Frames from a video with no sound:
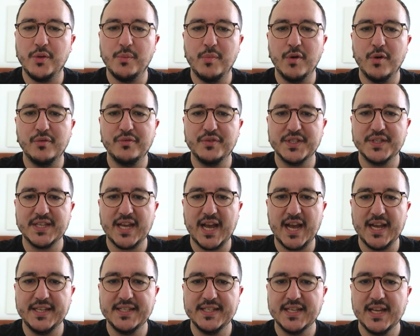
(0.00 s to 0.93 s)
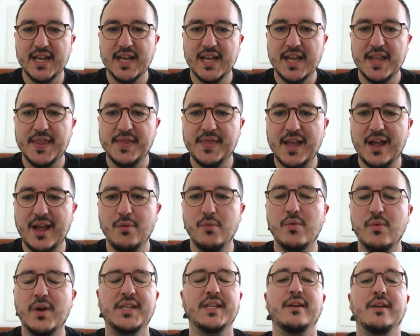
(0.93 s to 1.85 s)
both sides. Now
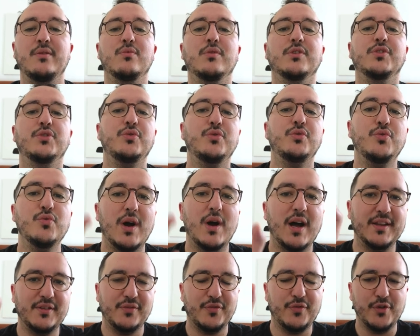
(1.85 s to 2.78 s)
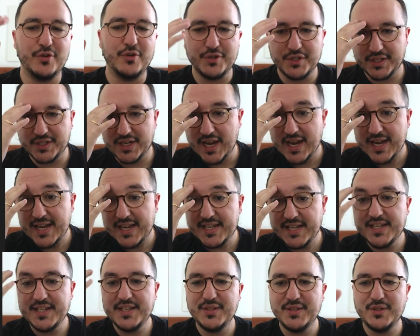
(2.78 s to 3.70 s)
what I want to do at first
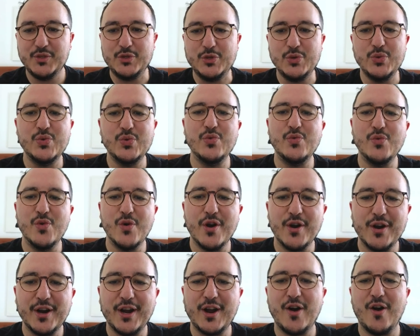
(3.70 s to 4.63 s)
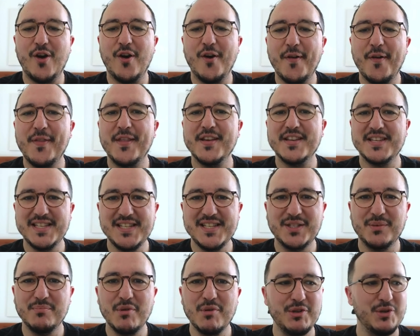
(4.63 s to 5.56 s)
is to work on
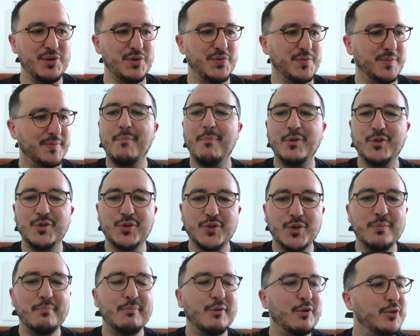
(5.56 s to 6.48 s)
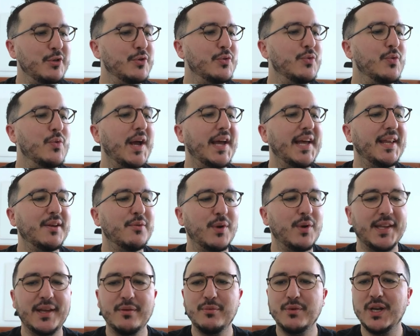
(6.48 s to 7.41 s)
this menu. On the menu, and
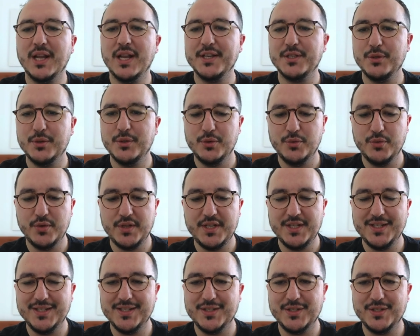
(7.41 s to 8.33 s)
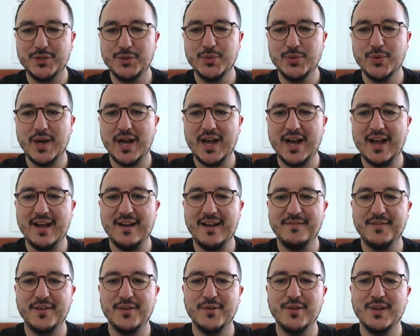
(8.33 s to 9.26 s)
what I would like to do is to
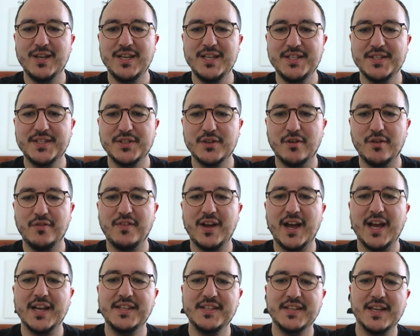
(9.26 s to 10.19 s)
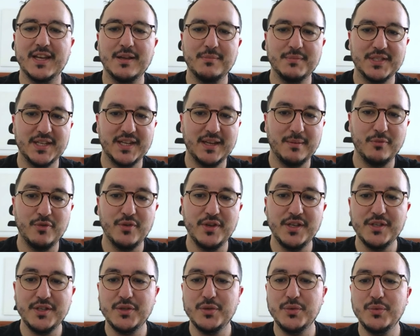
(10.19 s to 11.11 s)
have a list of items that I'm
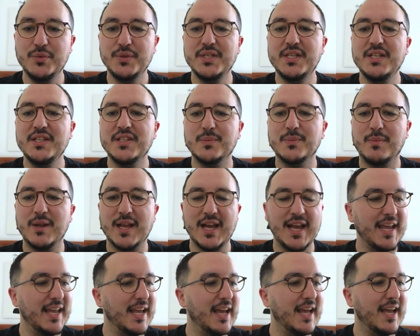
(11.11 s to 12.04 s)
going to display